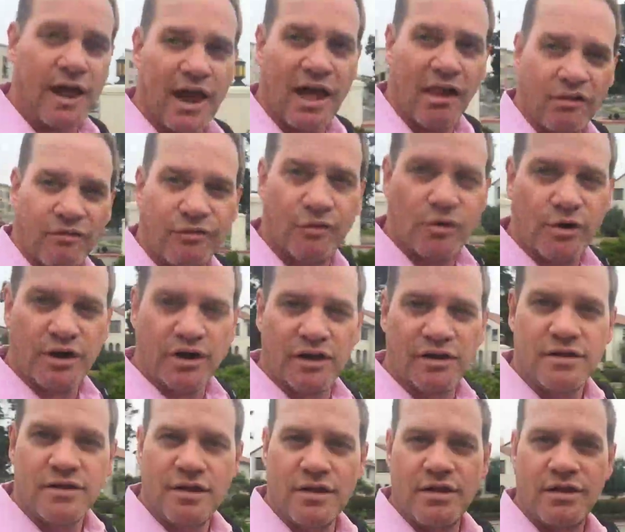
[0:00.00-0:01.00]
California,
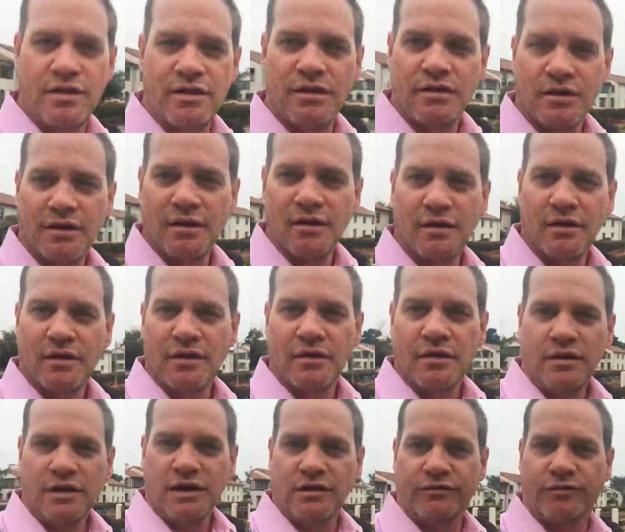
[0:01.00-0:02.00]

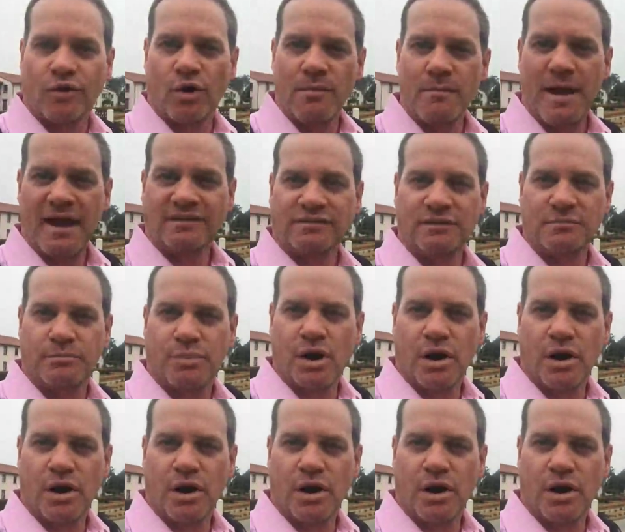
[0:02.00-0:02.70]
in Fort Mason